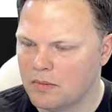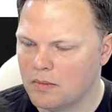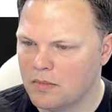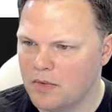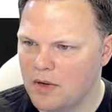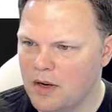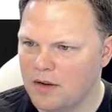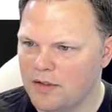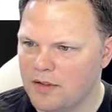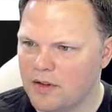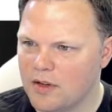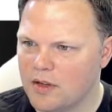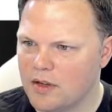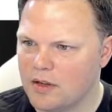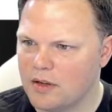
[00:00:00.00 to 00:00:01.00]

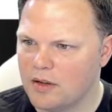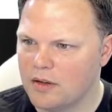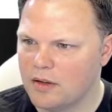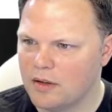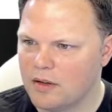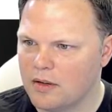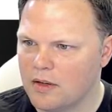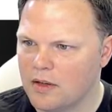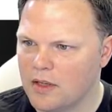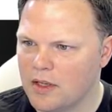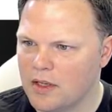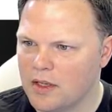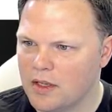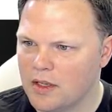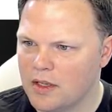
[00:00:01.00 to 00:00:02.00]
Never
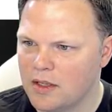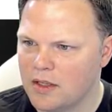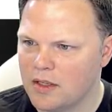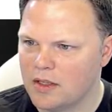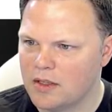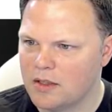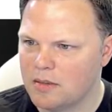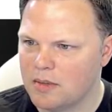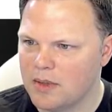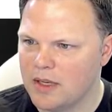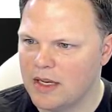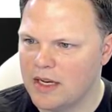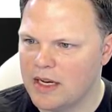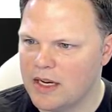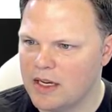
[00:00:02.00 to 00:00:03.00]

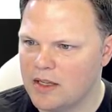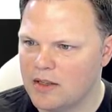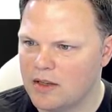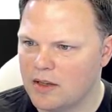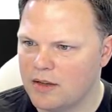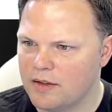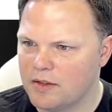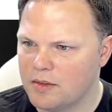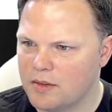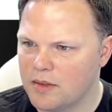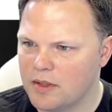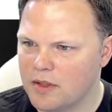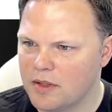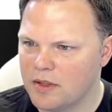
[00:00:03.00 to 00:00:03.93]
display, turn off display.